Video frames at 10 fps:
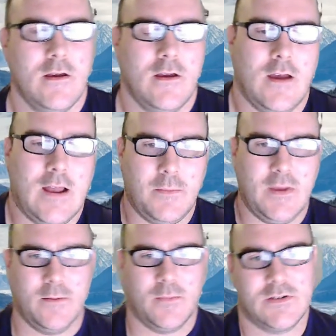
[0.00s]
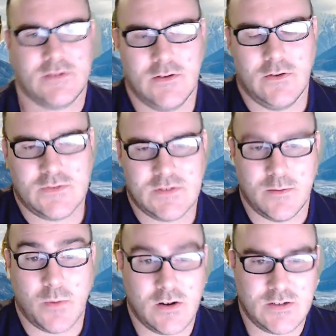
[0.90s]
And I made a bunch of notes in the
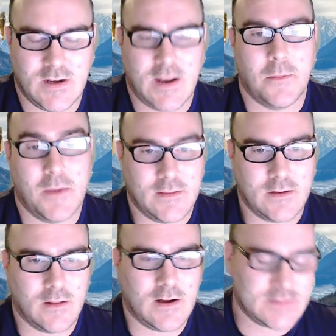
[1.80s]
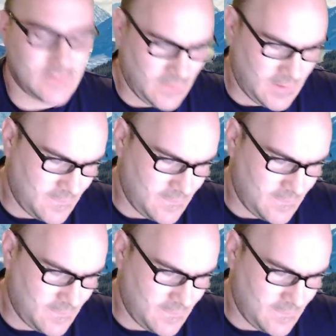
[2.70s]
margin, and I made the glossary